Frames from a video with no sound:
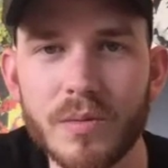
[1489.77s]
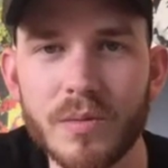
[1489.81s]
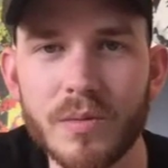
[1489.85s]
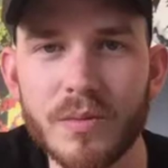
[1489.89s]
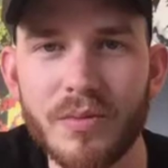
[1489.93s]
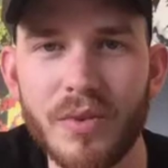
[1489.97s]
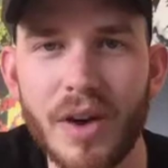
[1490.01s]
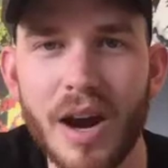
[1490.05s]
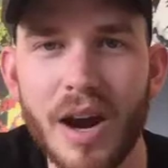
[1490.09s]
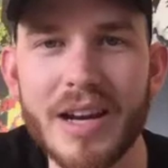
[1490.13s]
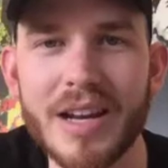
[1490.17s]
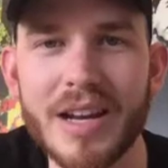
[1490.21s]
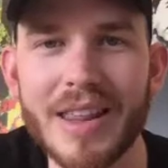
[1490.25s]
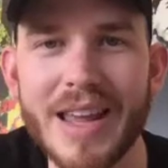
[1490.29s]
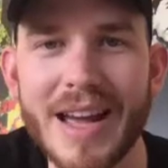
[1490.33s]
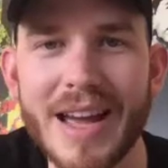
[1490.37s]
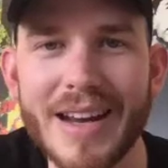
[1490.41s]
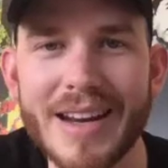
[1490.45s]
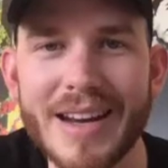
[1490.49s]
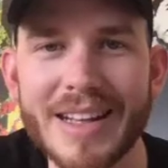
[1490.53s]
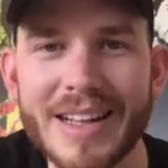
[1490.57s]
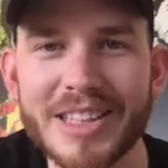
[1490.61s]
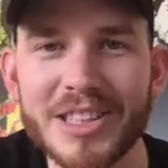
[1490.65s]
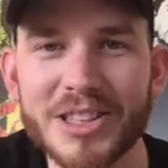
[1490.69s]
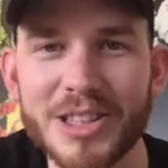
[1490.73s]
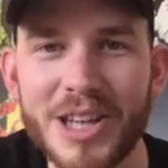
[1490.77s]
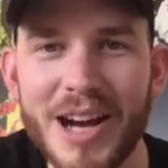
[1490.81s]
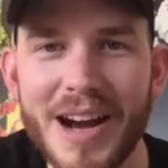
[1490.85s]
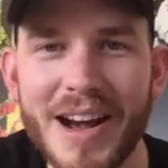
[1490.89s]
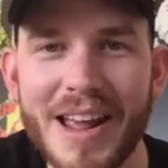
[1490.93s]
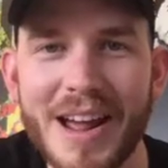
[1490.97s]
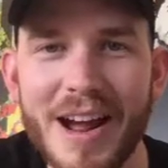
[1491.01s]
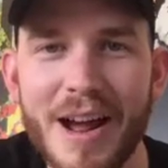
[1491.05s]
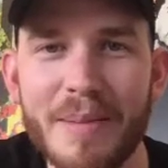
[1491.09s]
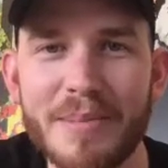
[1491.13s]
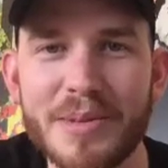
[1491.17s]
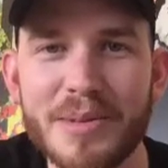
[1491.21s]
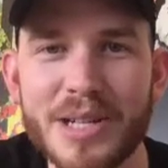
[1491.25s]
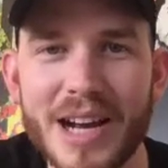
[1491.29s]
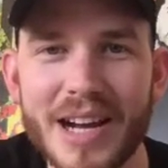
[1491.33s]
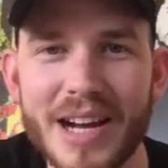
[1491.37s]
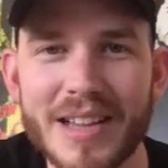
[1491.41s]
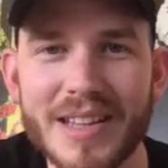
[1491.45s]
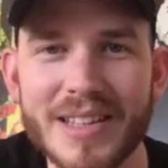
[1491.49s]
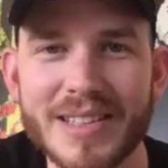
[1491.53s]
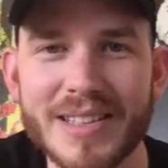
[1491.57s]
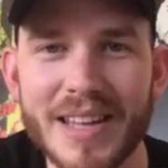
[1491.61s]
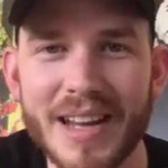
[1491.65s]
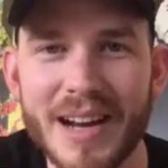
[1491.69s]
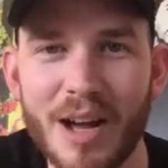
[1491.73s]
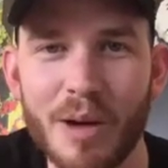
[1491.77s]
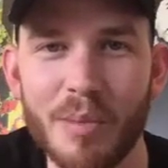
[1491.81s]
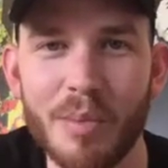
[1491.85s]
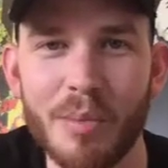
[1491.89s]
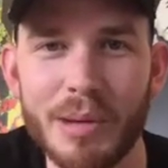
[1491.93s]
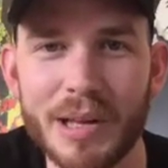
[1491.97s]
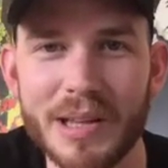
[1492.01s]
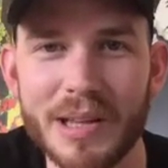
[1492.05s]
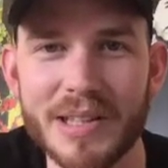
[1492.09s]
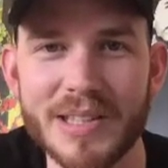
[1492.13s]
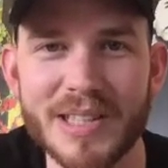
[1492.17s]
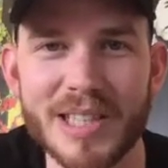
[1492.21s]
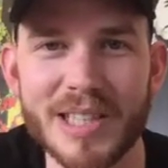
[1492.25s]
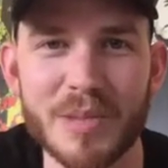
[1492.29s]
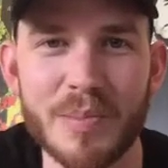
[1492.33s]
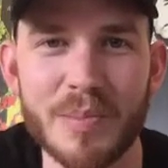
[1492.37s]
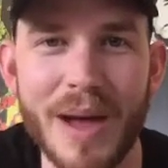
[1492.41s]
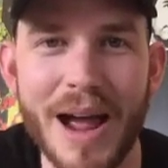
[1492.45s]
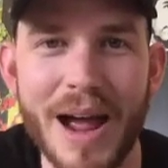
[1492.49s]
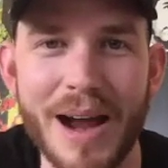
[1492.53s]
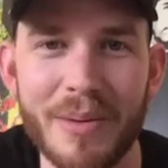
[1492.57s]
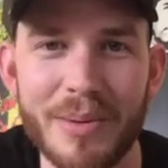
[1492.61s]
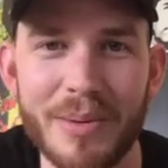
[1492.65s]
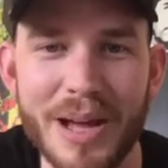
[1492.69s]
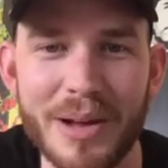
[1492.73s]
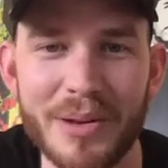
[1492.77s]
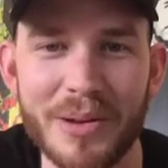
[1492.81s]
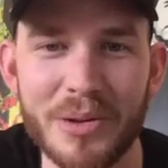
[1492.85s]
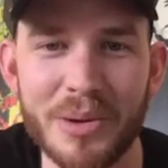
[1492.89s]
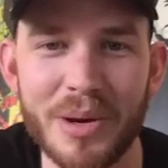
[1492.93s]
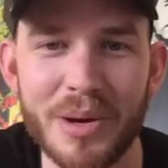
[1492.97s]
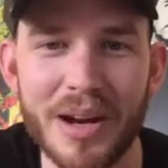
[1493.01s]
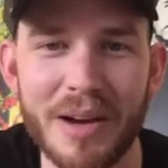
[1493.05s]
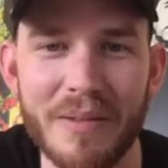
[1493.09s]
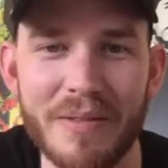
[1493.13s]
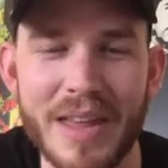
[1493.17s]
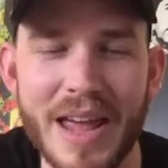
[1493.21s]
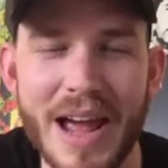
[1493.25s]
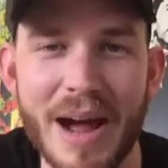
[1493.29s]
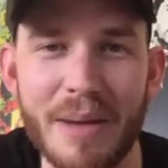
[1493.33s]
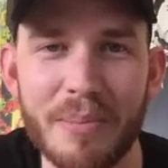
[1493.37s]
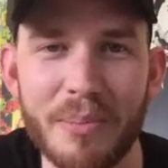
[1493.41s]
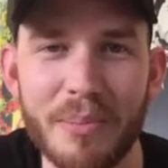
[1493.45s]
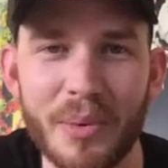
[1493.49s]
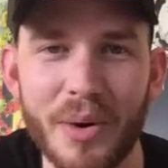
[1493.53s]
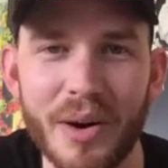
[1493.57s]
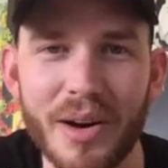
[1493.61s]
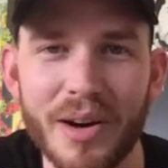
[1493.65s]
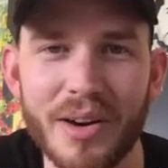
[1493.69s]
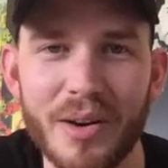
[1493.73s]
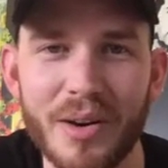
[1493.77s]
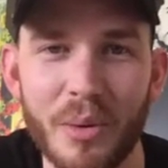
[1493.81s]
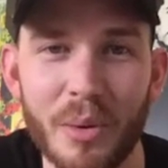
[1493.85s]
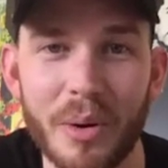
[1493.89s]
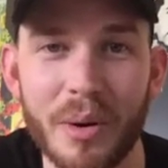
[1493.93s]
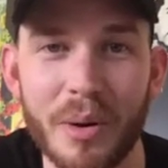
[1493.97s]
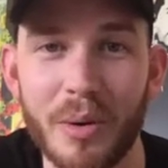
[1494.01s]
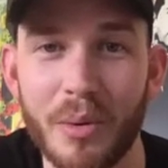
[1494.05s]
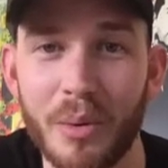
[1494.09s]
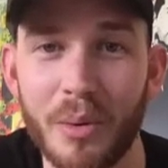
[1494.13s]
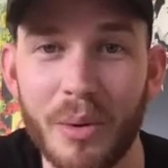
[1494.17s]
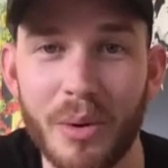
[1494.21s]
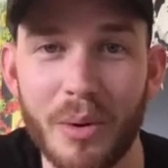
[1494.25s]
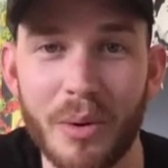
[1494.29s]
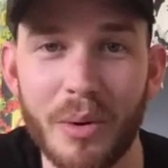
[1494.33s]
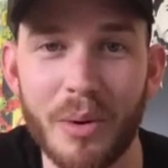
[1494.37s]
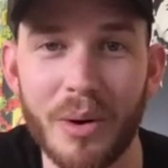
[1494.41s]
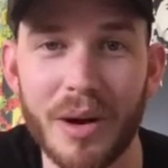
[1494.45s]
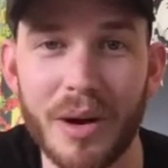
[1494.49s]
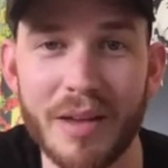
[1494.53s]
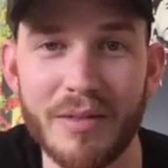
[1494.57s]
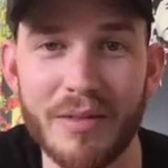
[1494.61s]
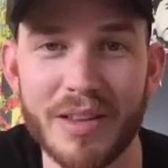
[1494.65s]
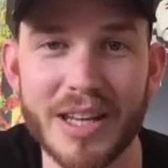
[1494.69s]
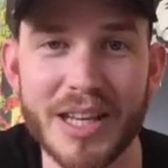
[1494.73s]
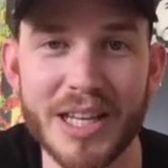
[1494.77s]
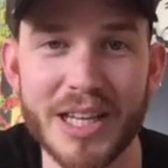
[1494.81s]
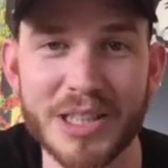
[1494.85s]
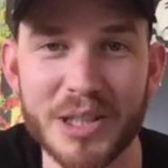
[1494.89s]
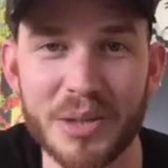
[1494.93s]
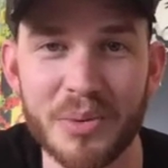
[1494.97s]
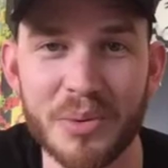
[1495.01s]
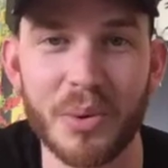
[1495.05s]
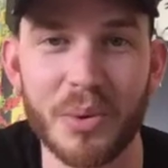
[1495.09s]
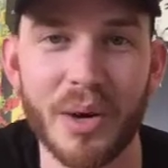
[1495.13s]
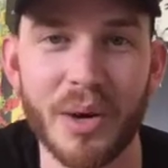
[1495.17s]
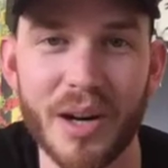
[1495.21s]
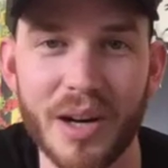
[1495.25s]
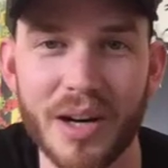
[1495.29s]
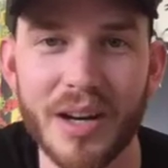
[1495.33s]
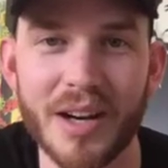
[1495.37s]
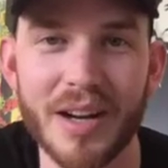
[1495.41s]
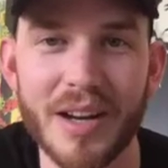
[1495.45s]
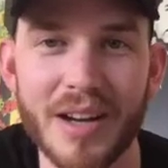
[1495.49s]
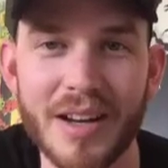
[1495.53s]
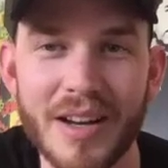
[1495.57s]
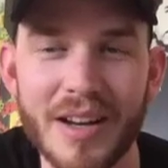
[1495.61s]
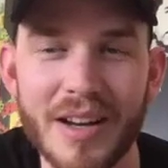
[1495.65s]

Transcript: finding that next shiny object that's going to help them get the six pack without doing any of the ab work or any of the kitchen work.